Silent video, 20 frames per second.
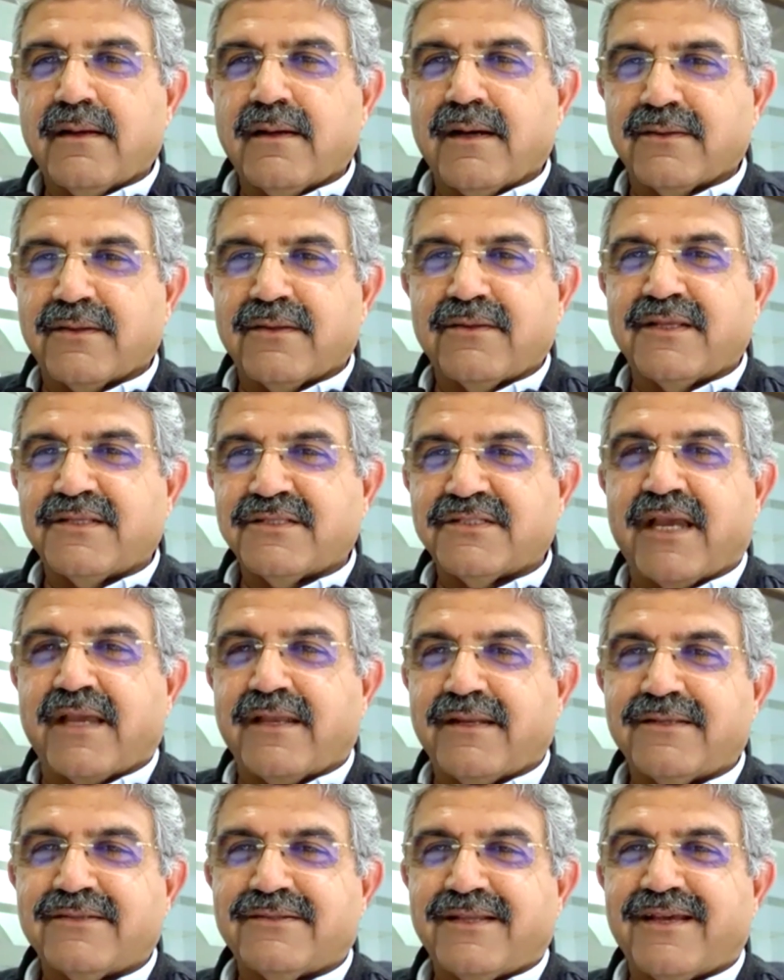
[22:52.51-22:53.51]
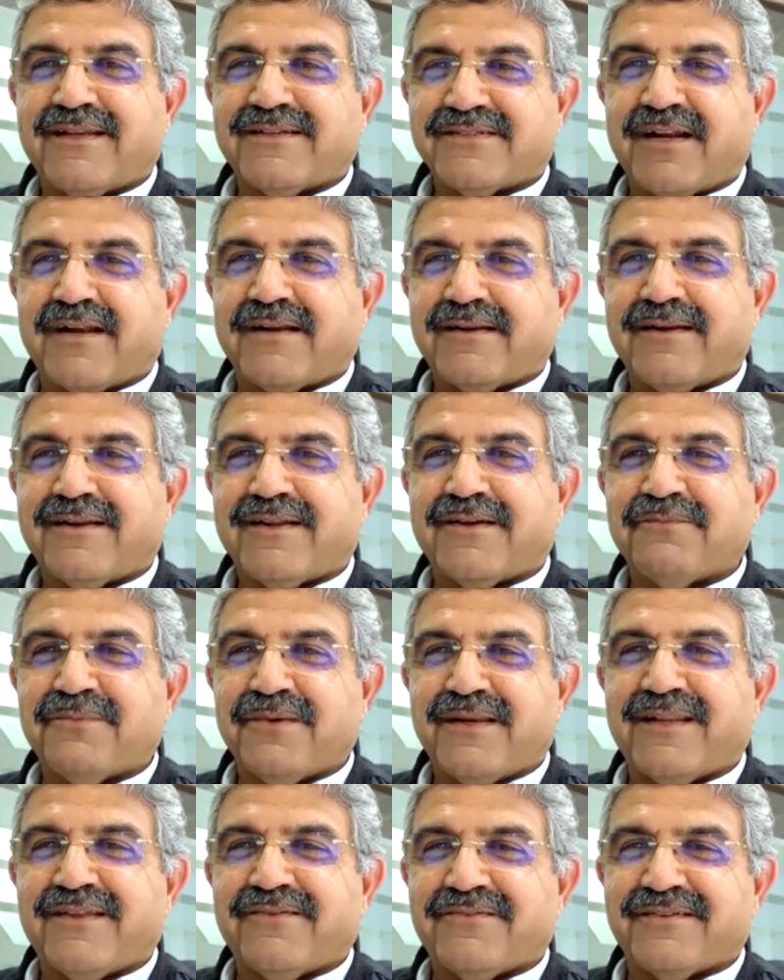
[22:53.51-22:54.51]
Other than Chinese, they have started
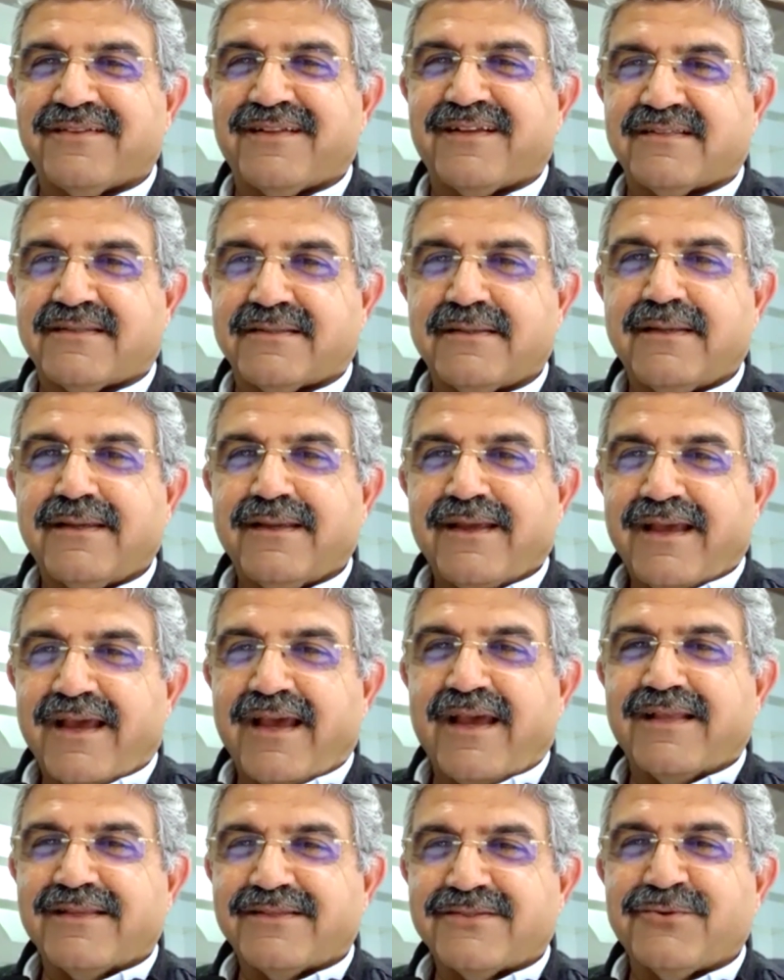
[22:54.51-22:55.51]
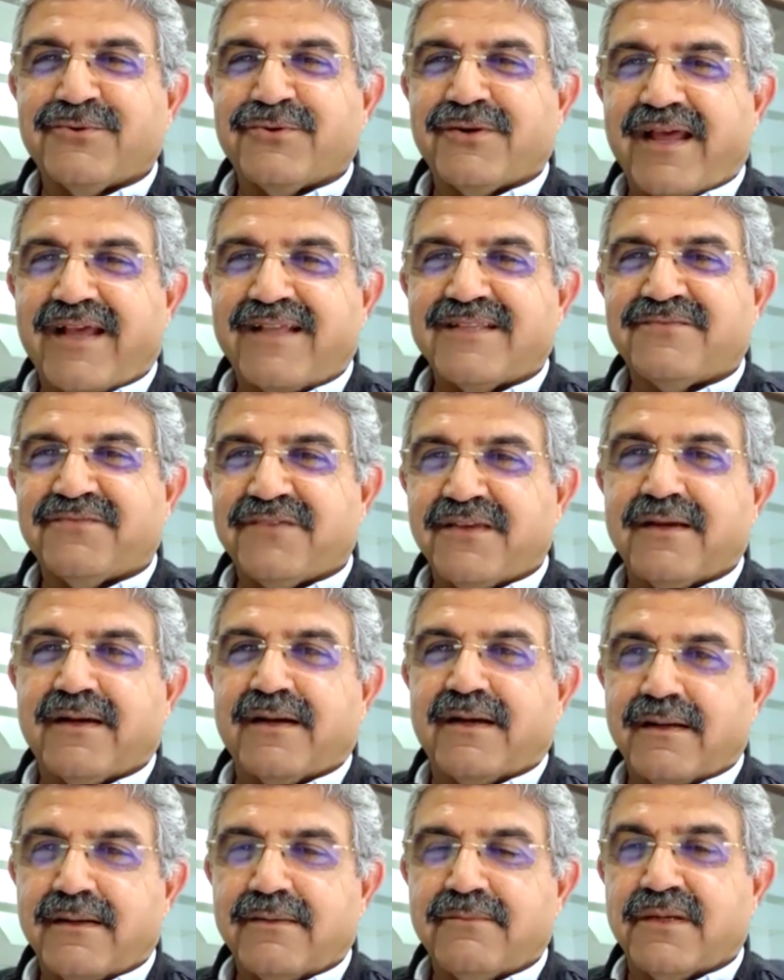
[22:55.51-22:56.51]
competing with us as good as we
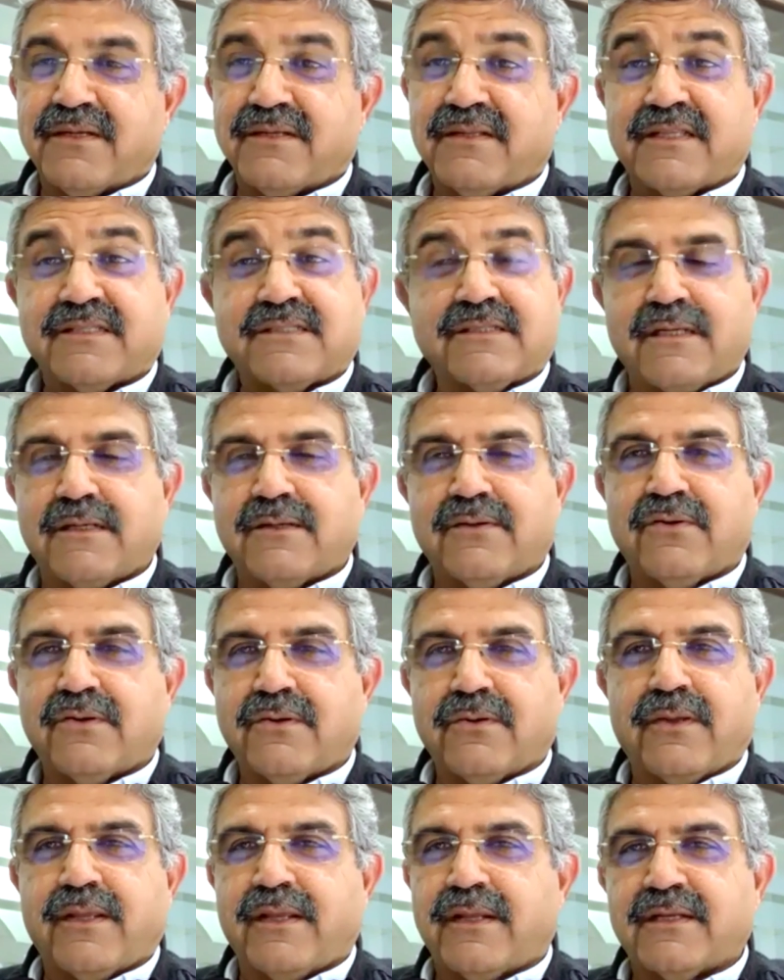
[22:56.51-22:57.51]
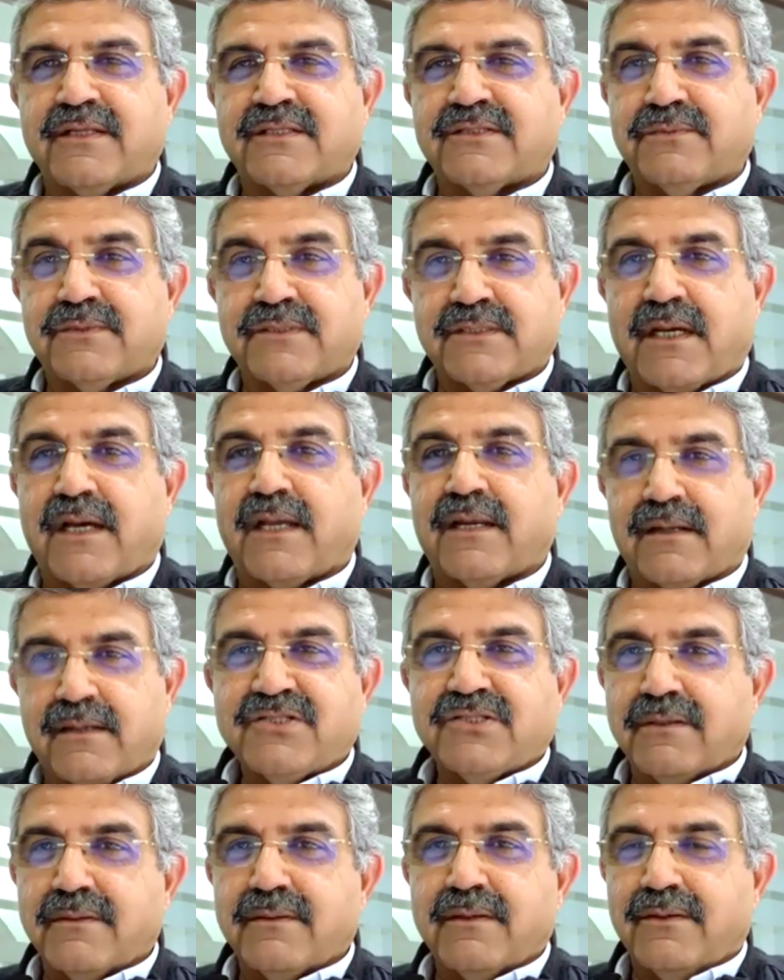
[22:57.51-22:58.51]
are, but they still don't know English, which our
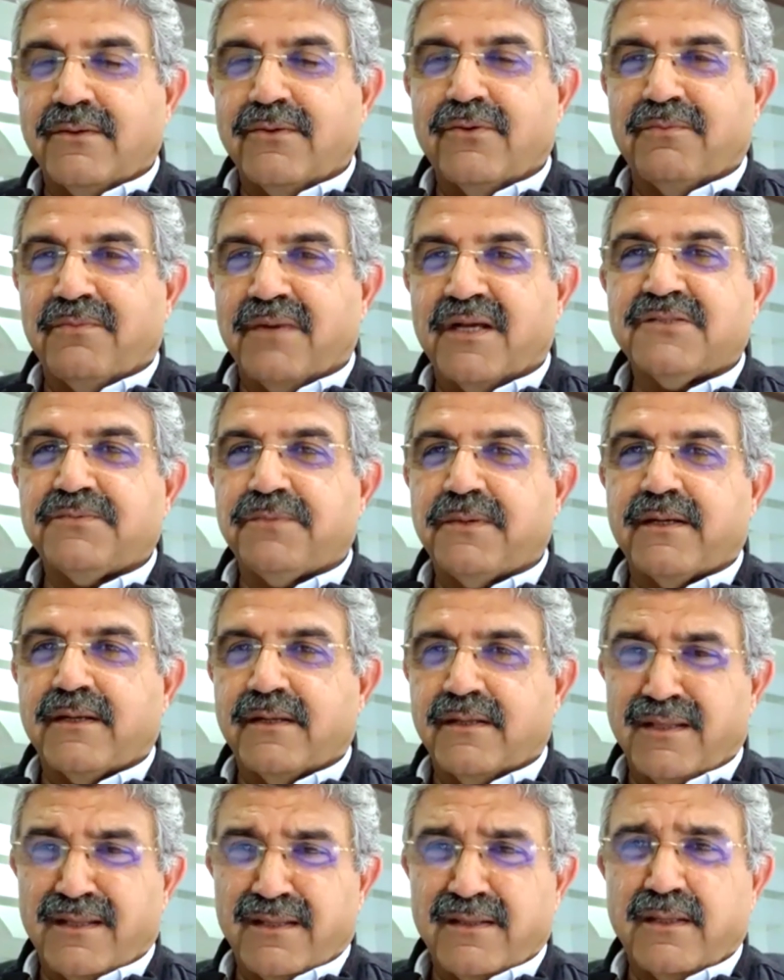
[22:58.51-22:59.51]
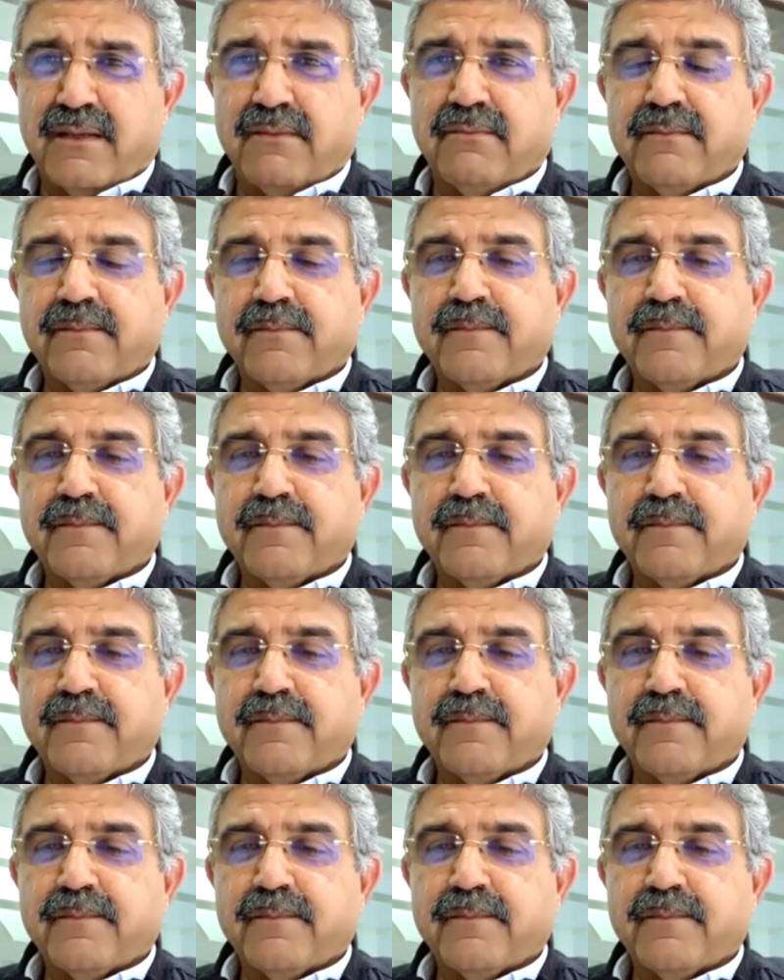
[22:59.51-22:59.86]
children know much better than that.